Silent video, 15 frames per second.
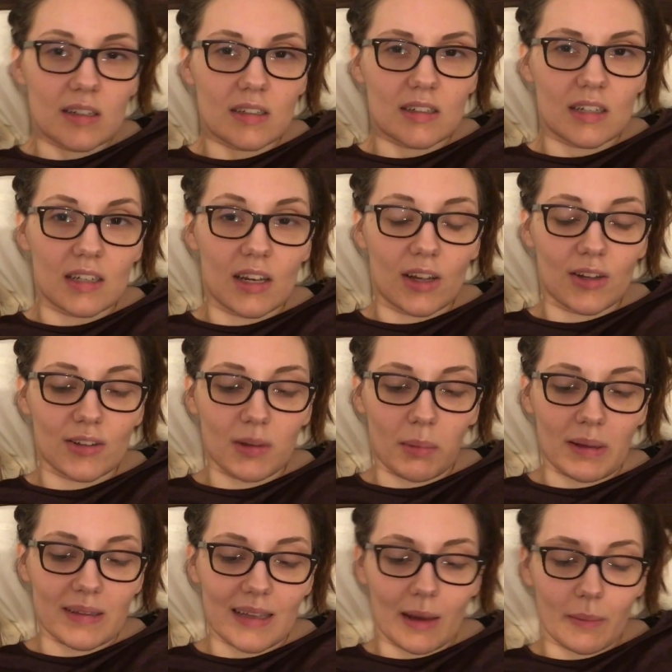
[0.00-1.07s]
she knows
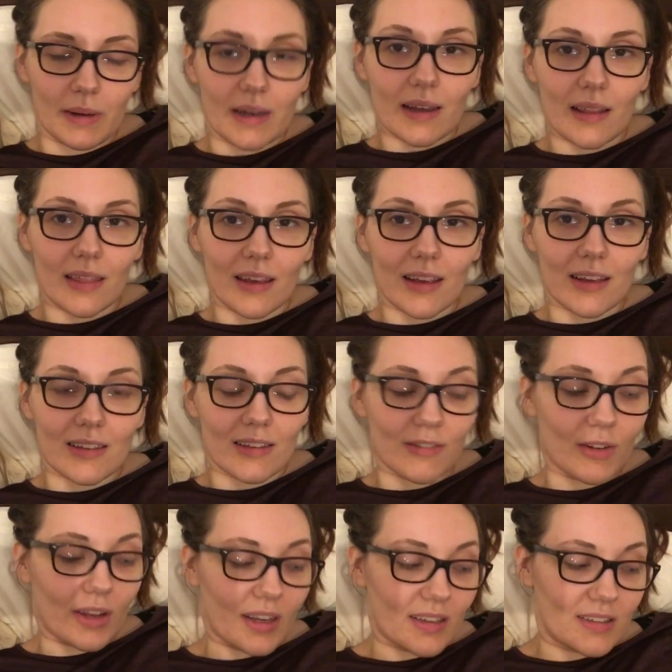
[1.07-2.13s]
something's happening I think because I've
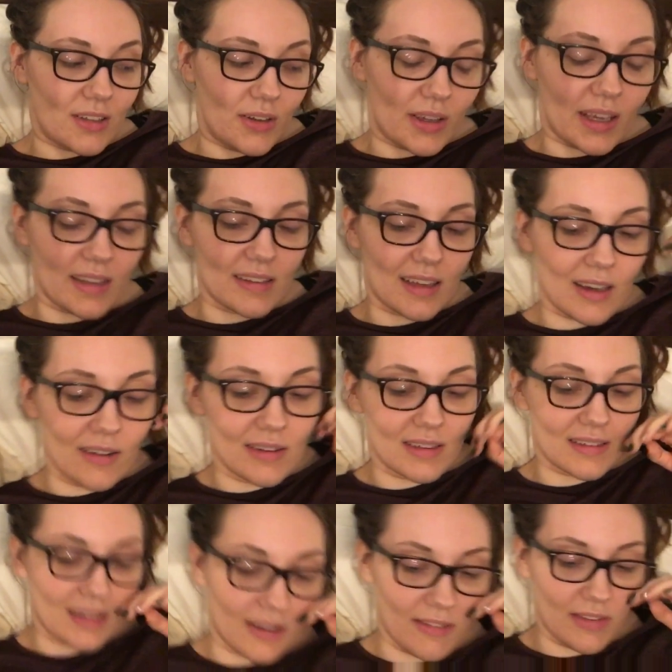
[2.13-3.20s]
got like a suitcase out and
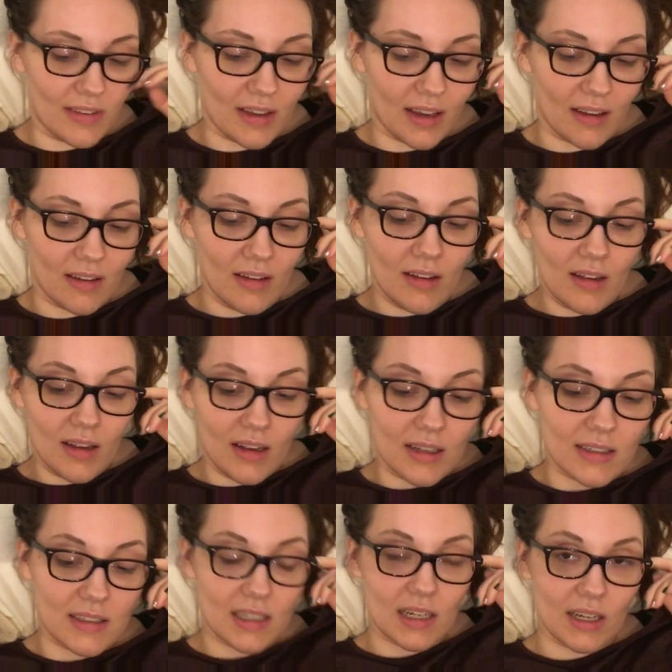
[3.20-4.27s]
stuff so
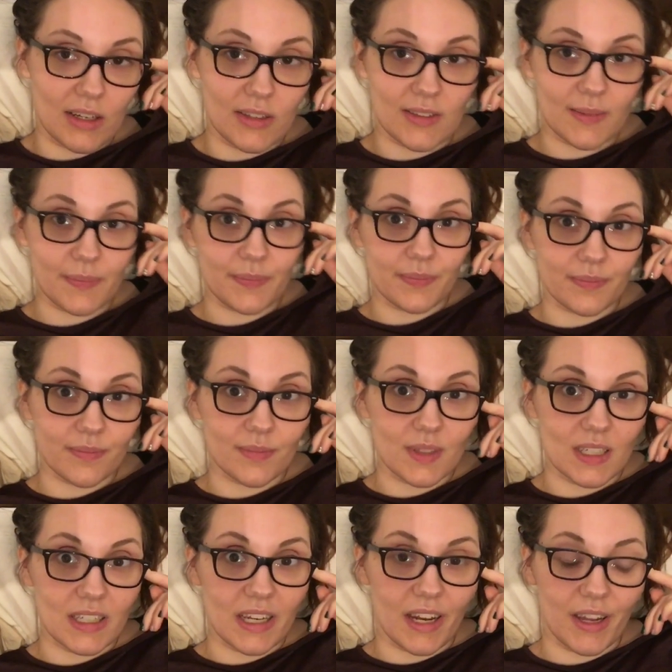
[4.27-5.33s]
she knows
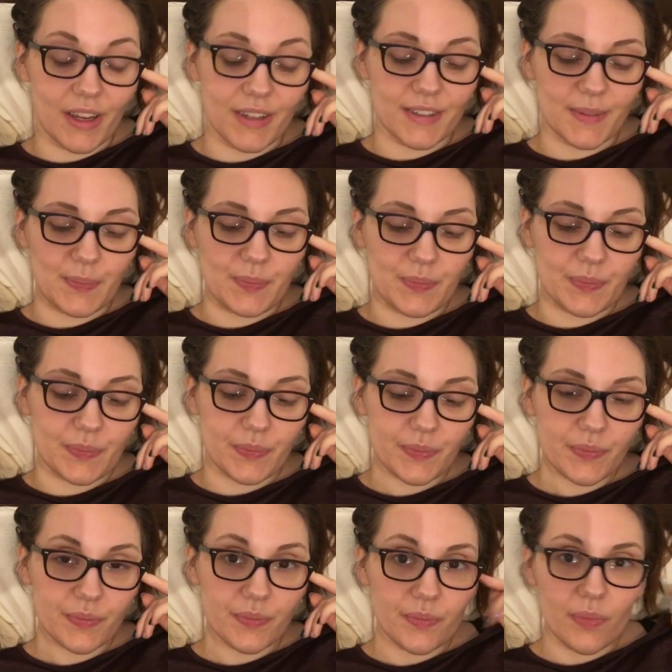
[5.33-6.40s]
she knows
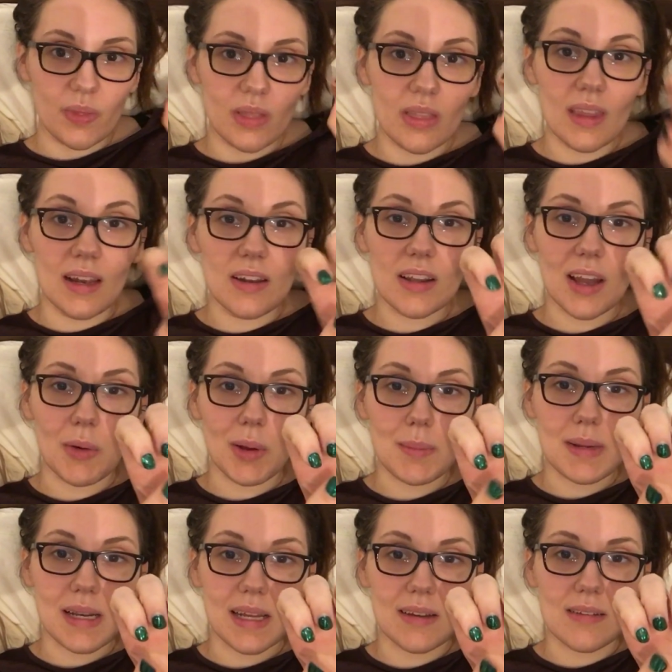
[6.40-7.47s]
and look how well
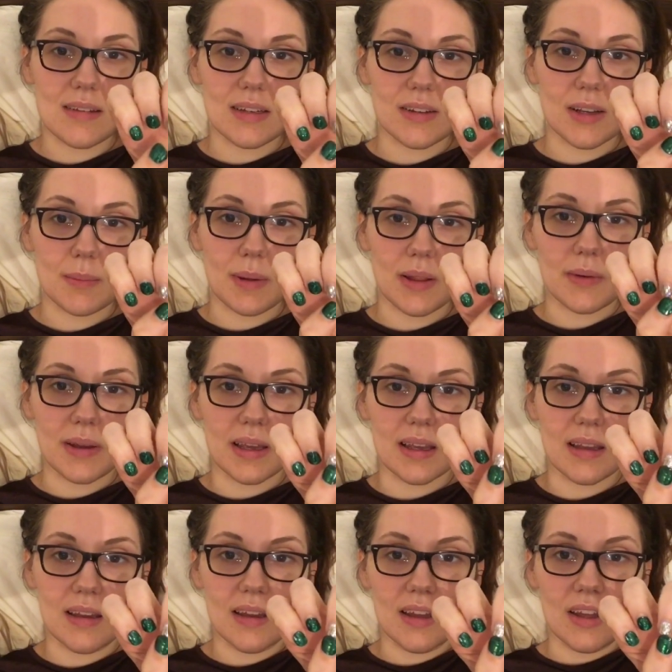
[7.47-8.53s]
my nails are doing by the
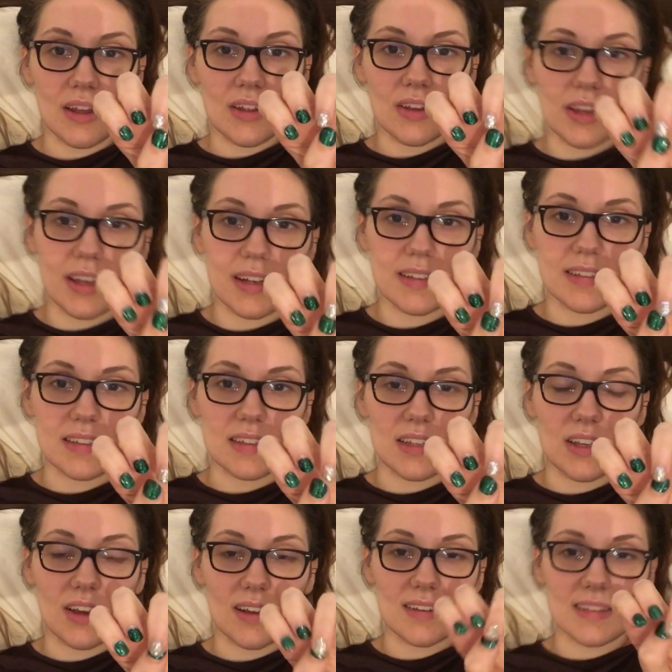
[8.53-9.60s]
way you can
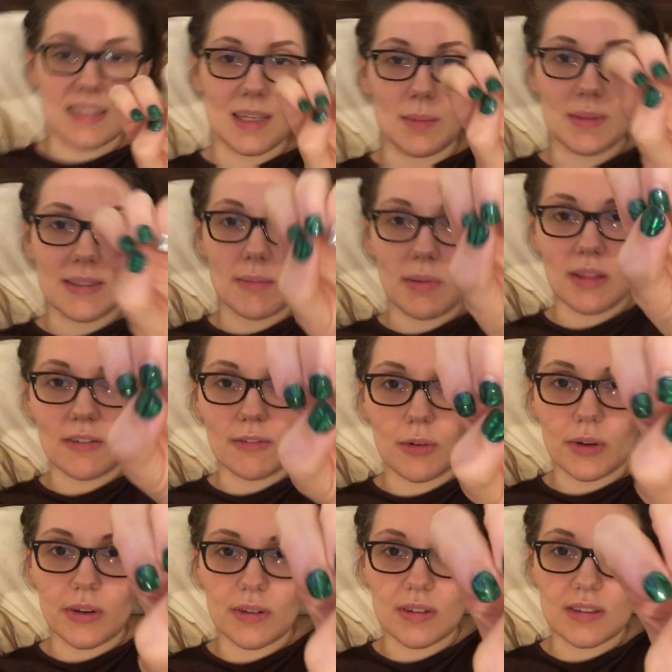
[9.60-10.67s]
you can't see, but some of the
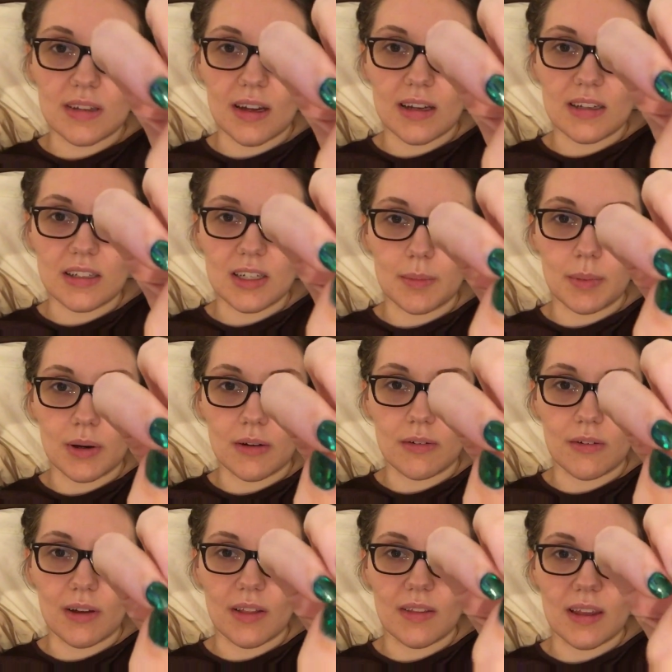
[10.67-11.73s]
foils are starting to chip
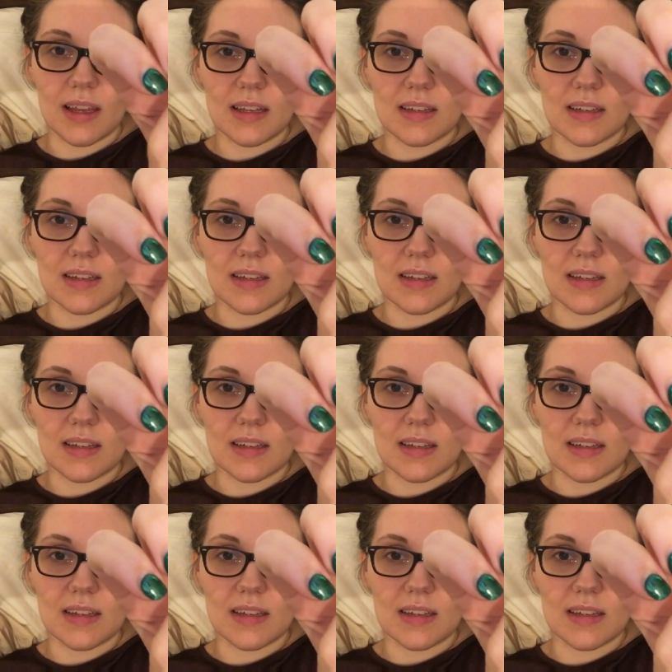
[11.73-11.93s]
off around the